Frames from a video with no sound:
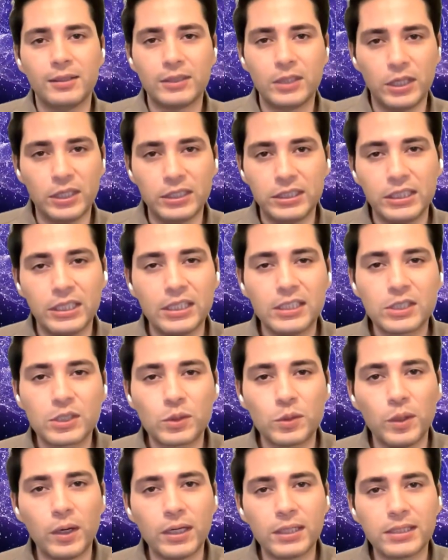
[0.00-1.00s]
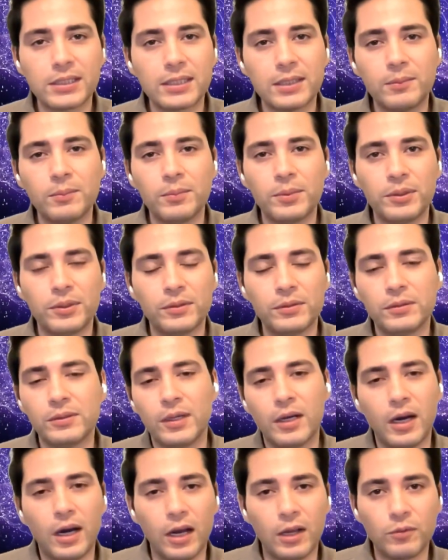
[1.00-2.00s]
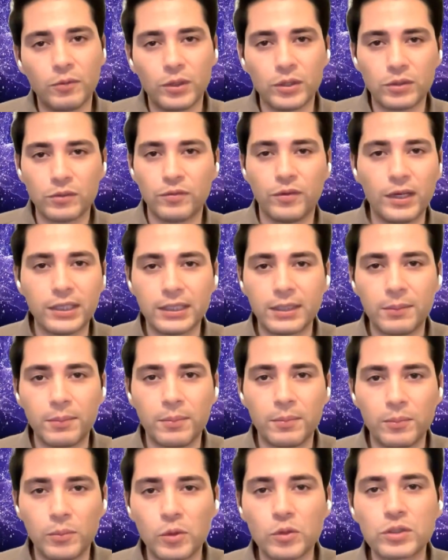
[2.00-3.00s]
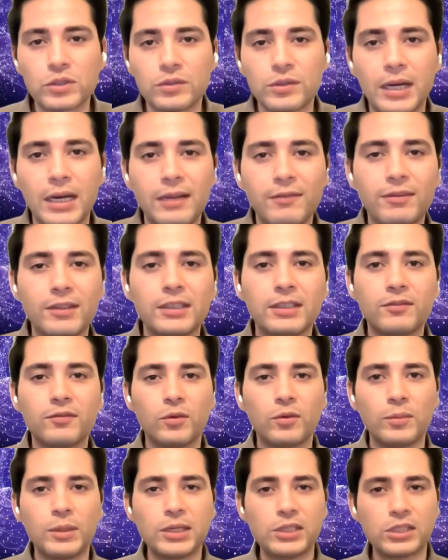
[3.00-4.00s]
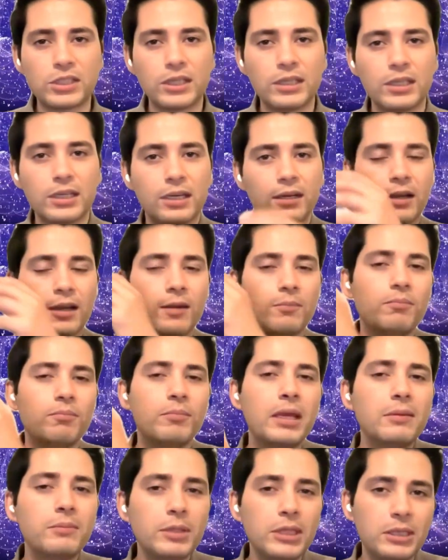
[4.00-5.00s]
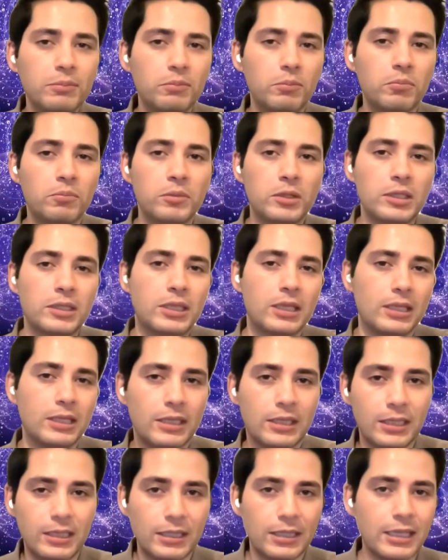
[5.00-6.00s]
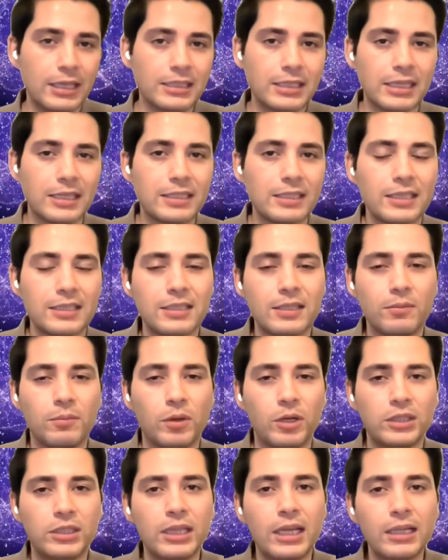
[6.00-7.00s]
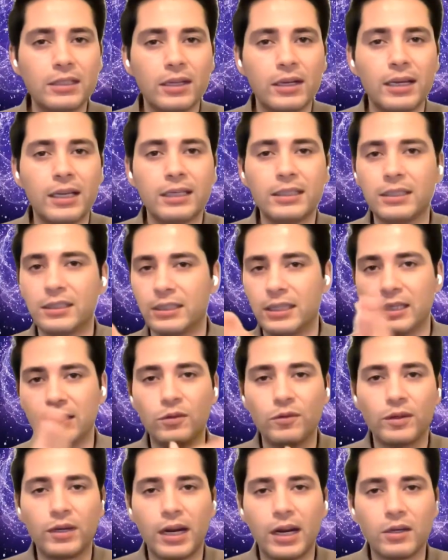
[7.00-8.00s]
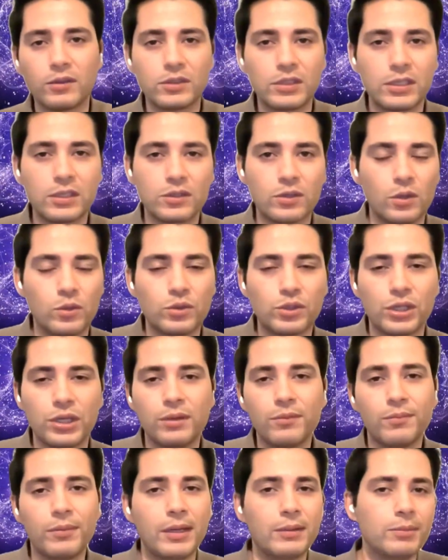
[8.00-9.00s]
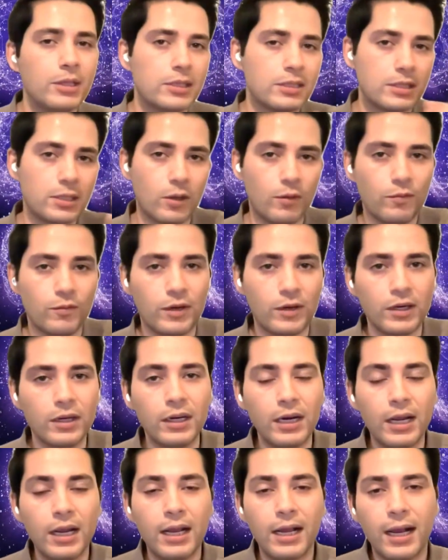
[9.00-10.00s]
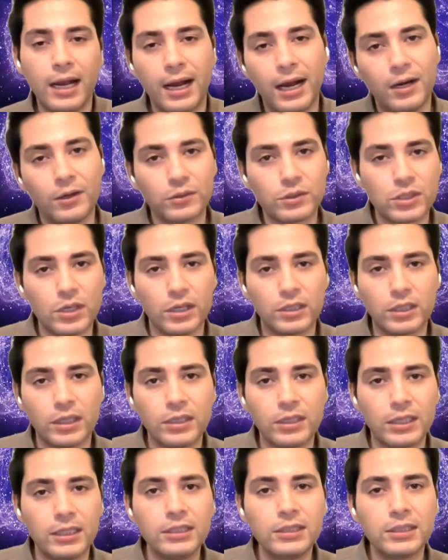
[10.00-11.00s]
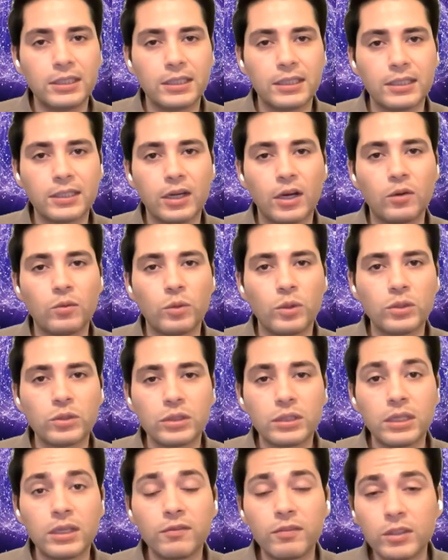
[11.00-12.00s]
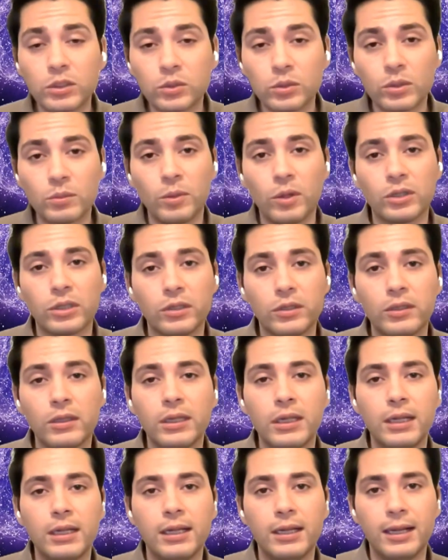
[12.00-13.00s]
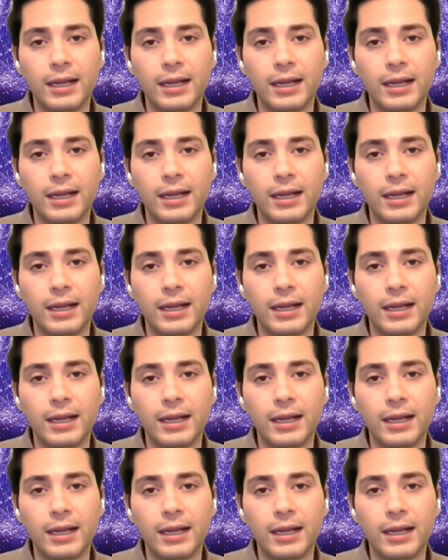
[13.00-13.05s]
The idea is quite simple. I want to find the most relevant information, and maybe this exists in my data lake, data warehousing solution. Maybe it's somewhere outside on the internet. I want to give it to the model